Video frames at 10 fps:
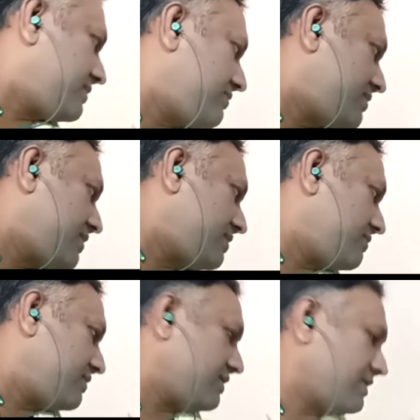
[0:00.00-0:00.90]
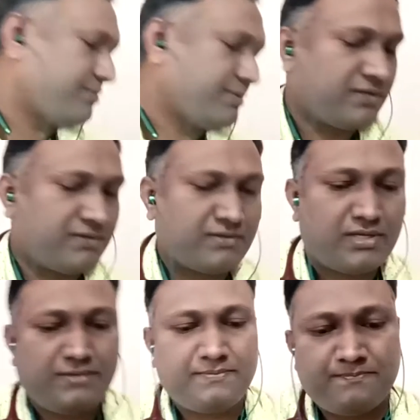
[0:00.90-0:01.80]
and take a breath. Okay.
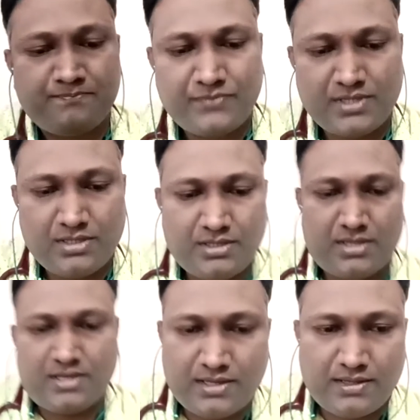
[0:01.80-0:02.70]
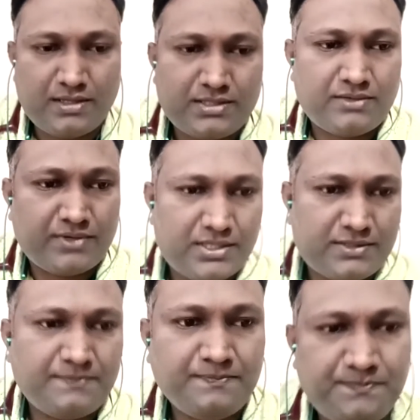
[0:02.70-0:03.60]
Yeah, that's how it is.
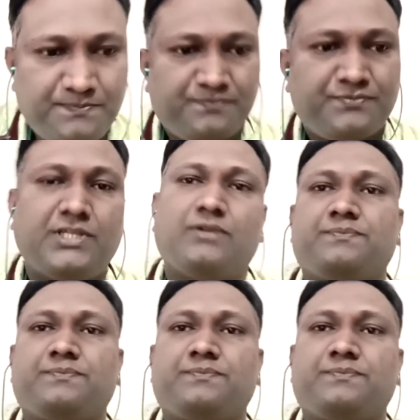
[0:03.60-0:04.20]
Now,